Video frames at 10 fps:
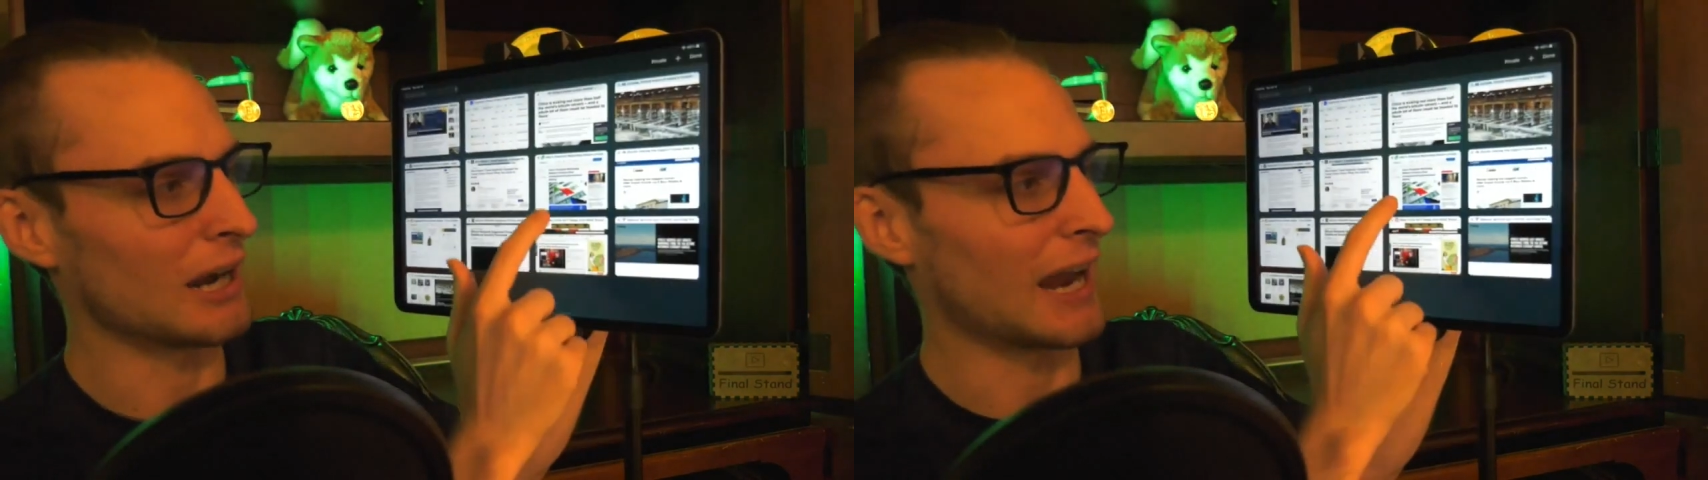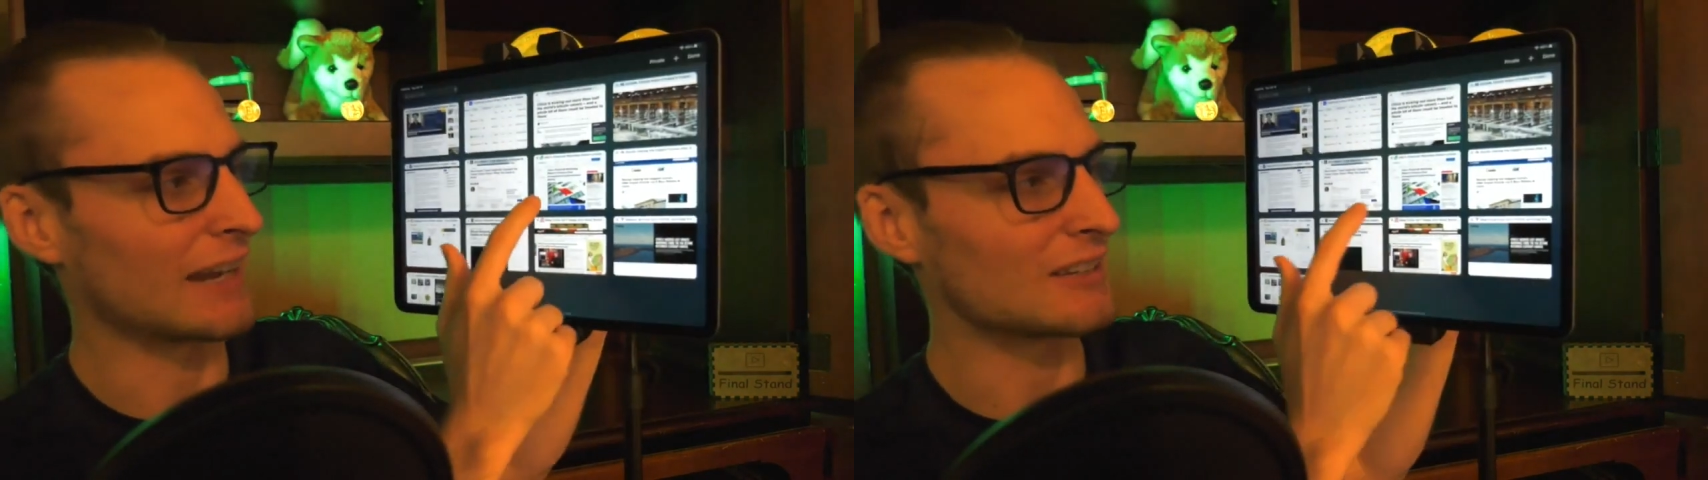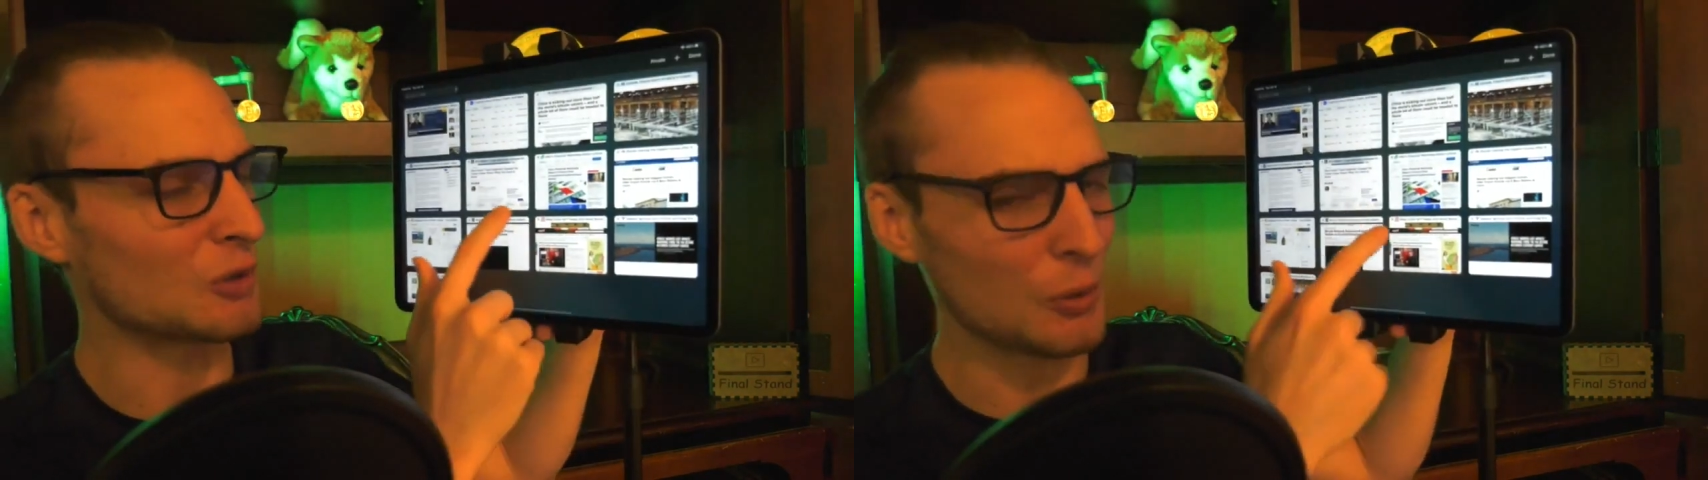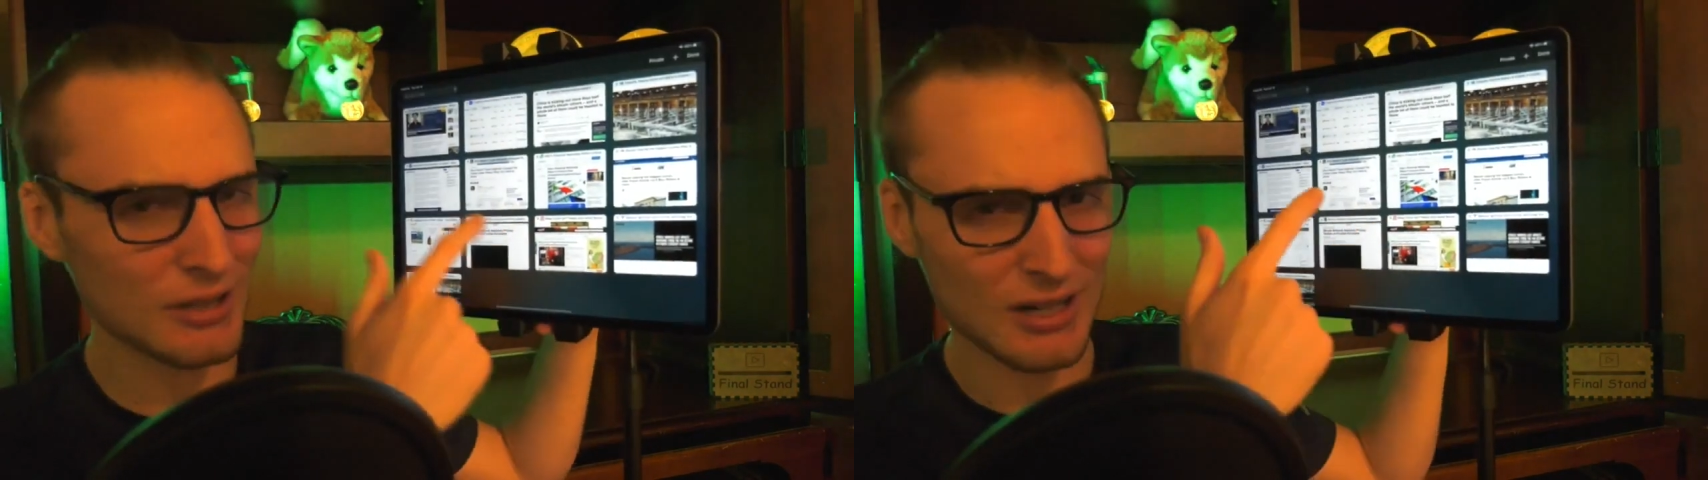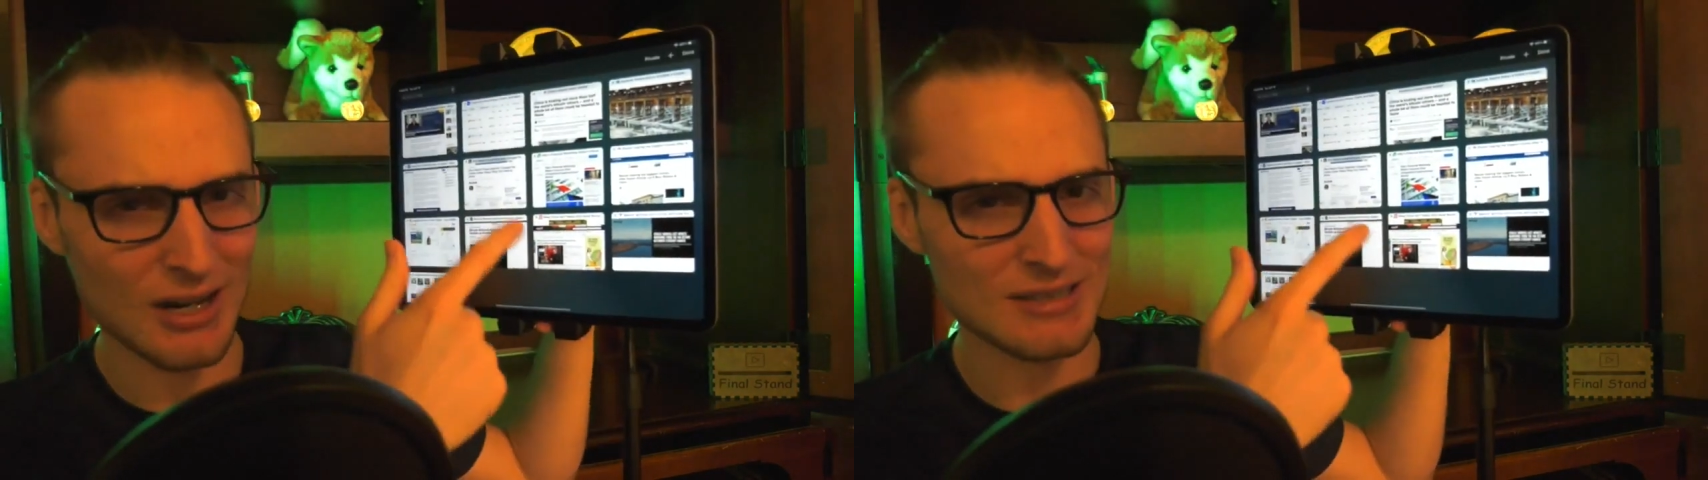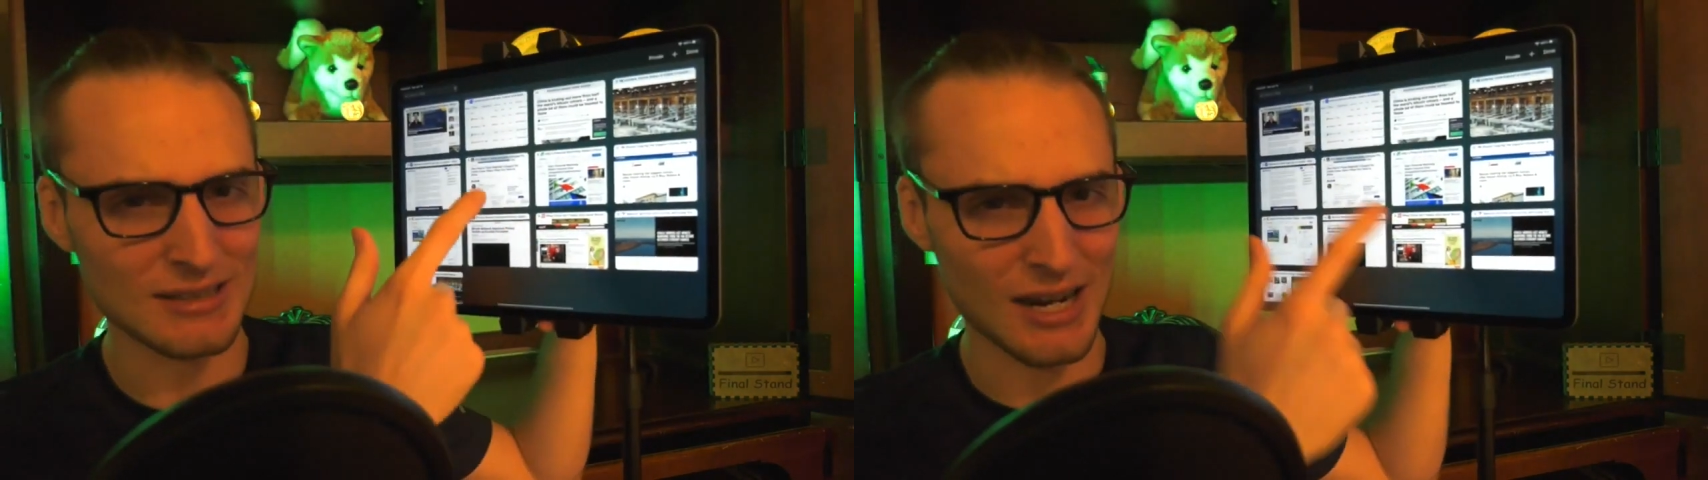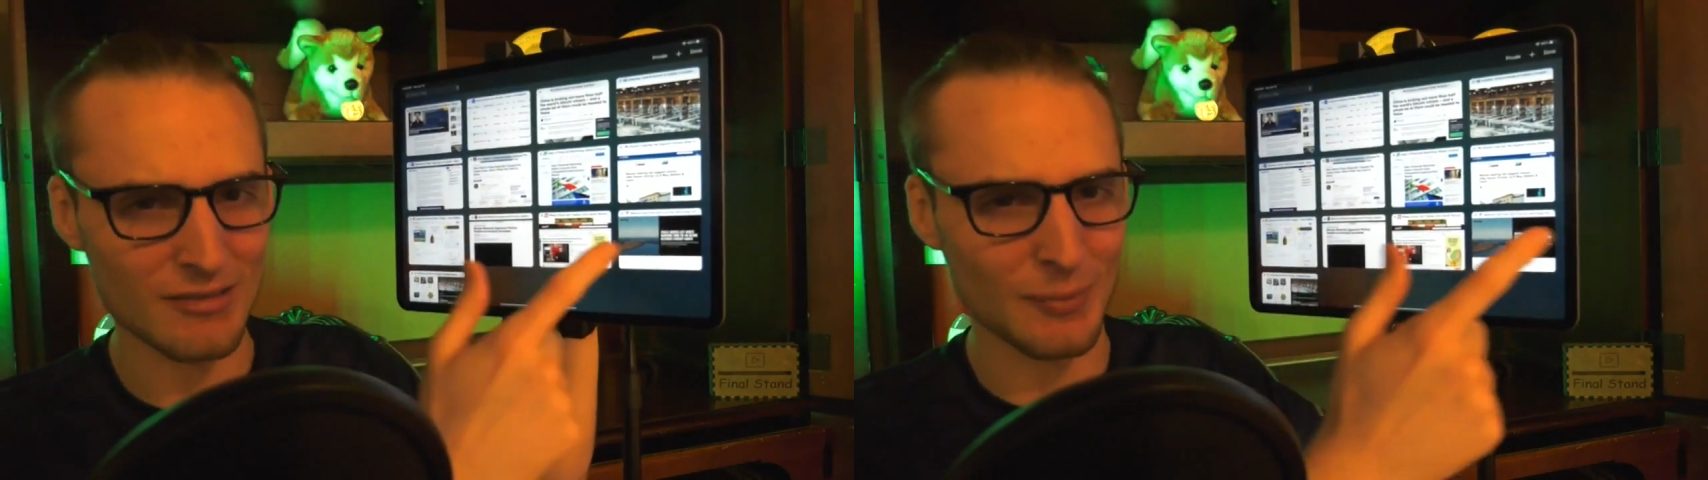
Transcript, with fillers: and he's going to cause a lot of